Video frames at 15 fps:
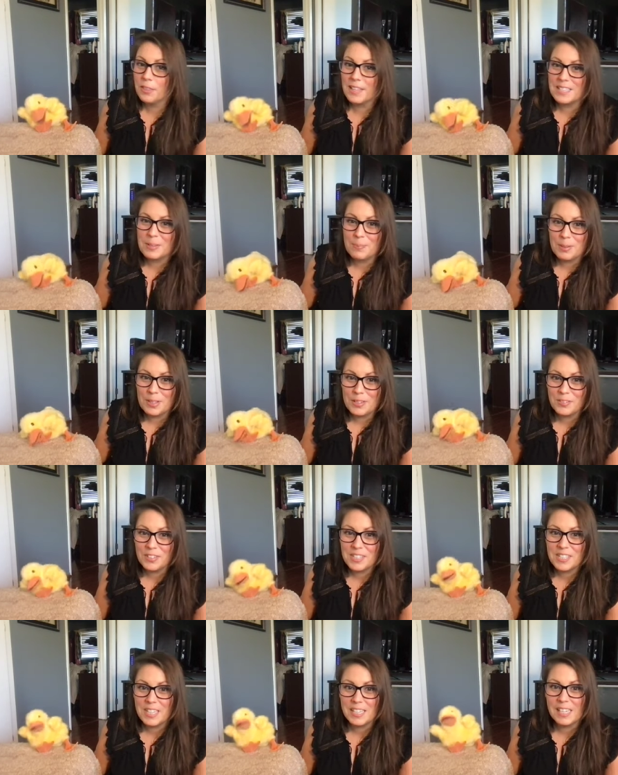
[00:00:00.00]
that's a beautiful
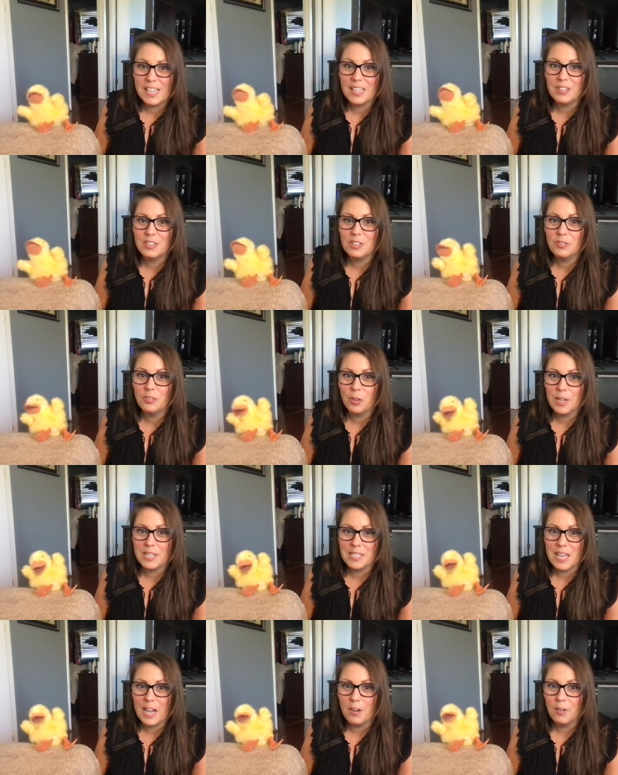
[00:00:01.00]
singing
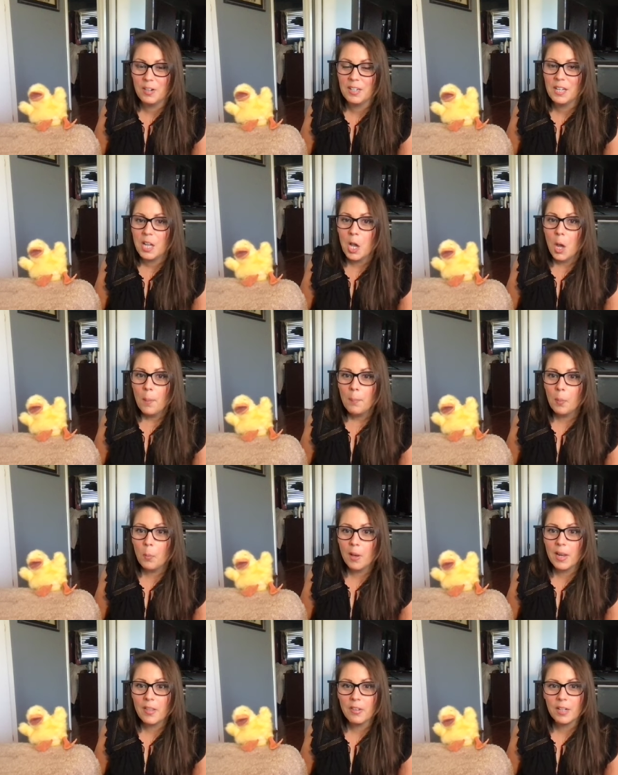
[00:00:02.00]
voice, Howard. But
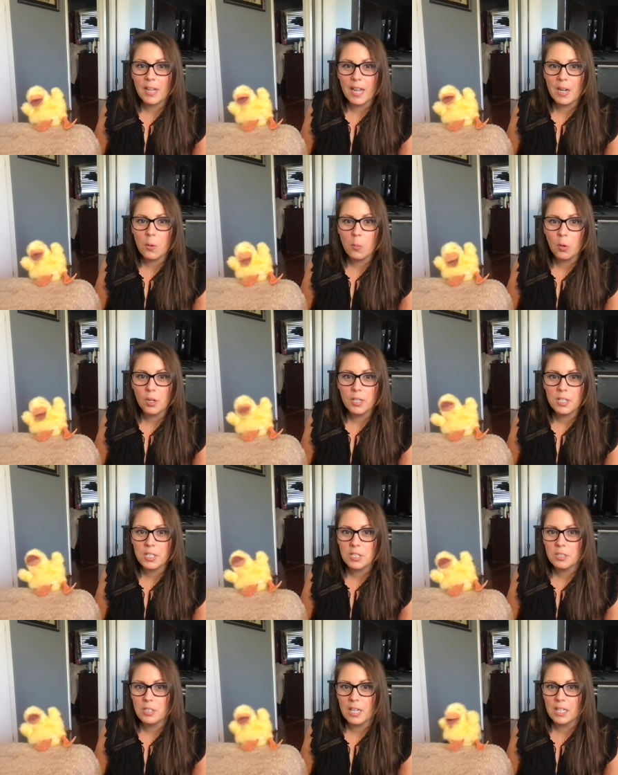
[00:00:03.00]
what other kind of words
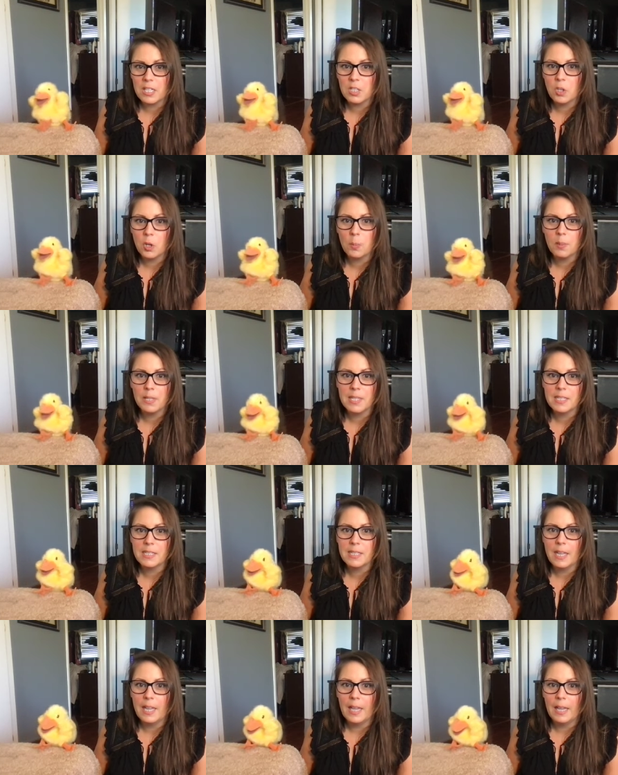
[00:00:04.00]
do ducks normally
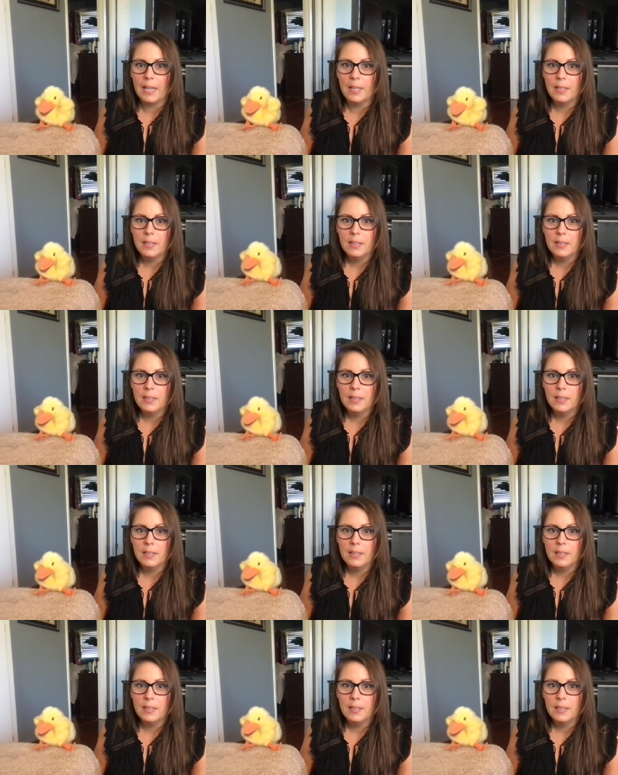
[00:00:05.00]
say?